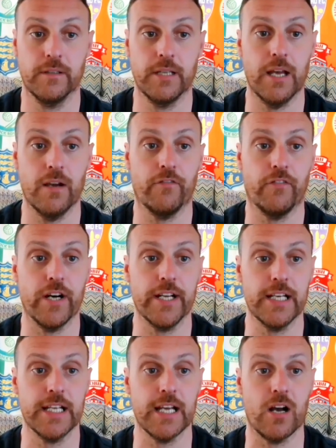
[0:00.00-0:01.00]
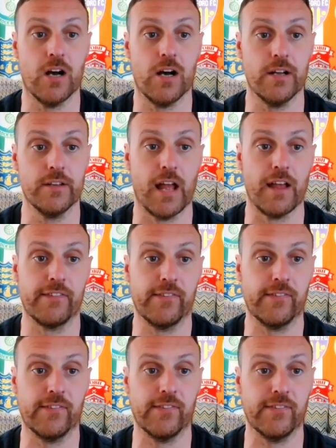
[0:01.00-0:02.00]
Now, finally, on
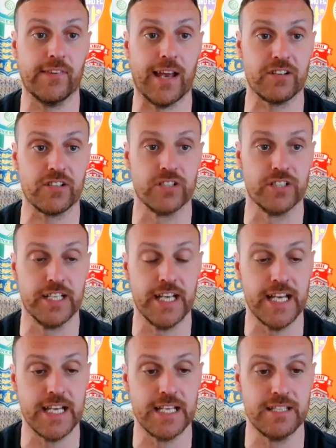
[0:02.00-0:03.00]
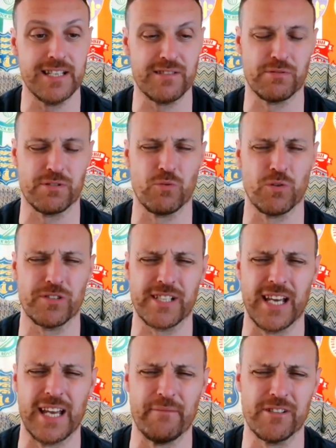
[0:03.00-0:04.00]
Saturday, this was the worst
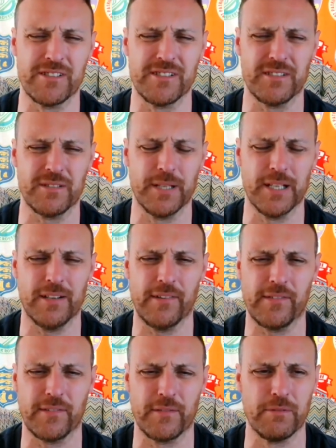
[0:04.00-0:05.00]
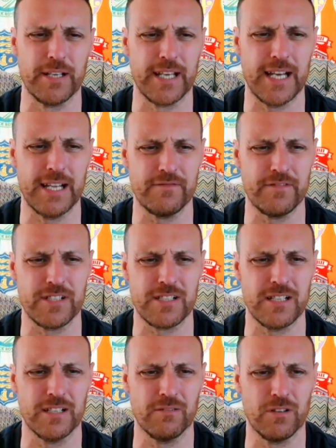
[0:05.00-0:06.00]
game, wasn't it, to be honest? The weekend, finished
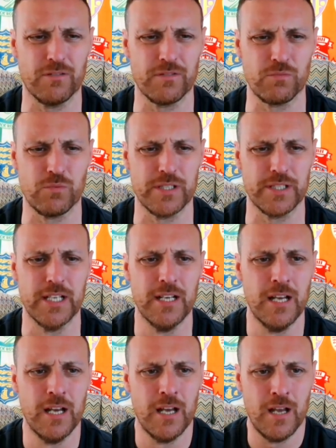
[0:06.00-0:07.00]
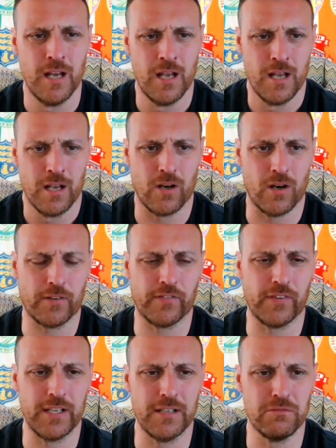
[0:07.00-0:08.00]
Sligo Rovers 1, Cork
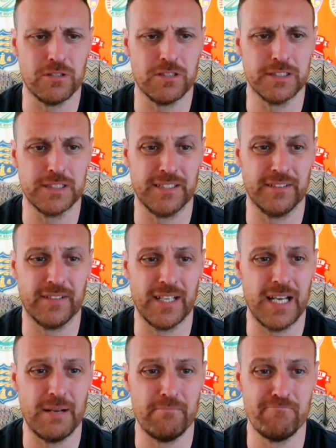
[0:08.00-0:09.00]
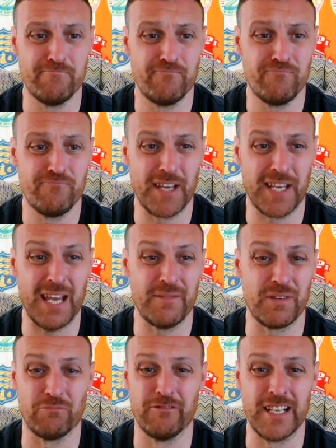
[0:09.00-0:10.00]
City 1, and a game
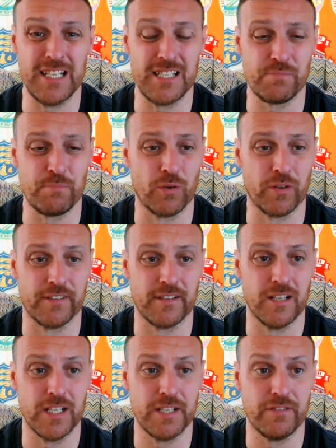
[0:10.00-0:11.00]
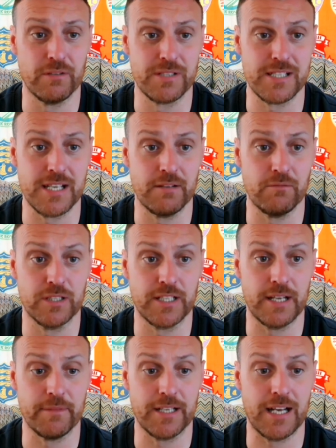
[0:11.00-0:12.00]
that really sprung into life, you would say. One of
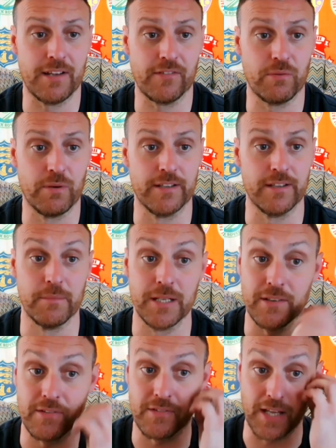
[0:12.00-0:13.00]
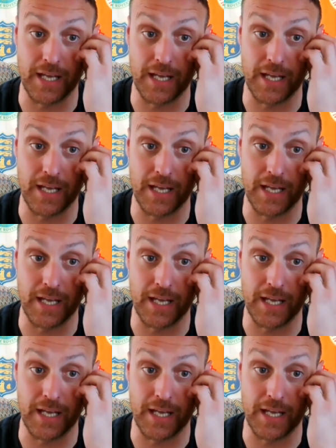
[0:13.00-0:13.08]
them the last 20 minutes.